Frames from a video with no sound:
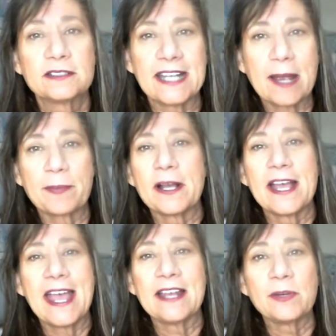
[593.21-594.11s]
it's an app
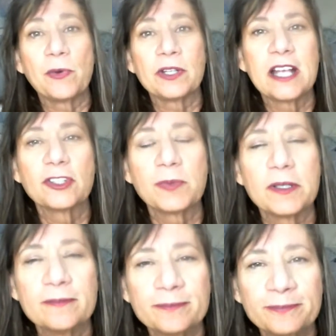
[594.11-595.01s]
and it
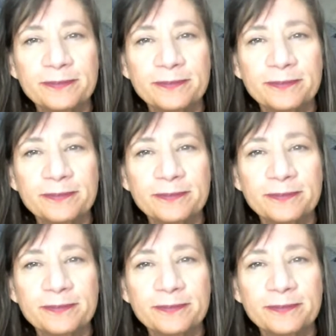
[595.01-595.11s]
tells me